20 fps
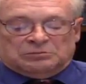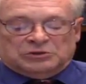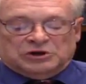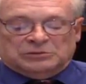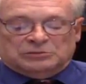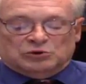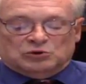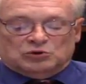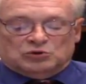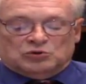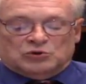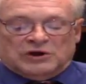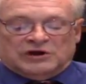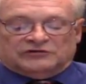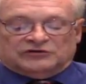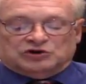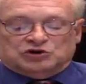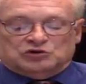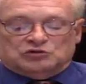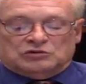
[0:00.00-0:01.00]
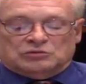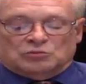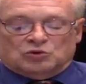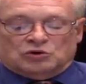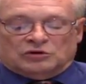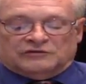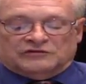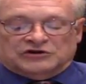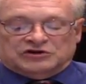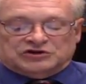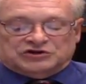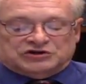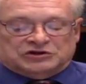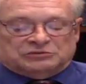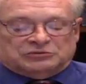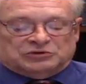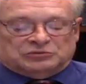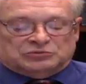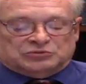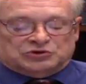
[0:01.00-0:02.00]
People who have two or more of these
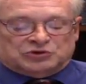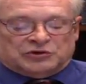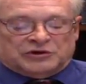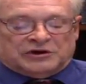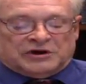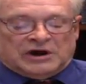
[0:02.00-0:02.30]
symptoms are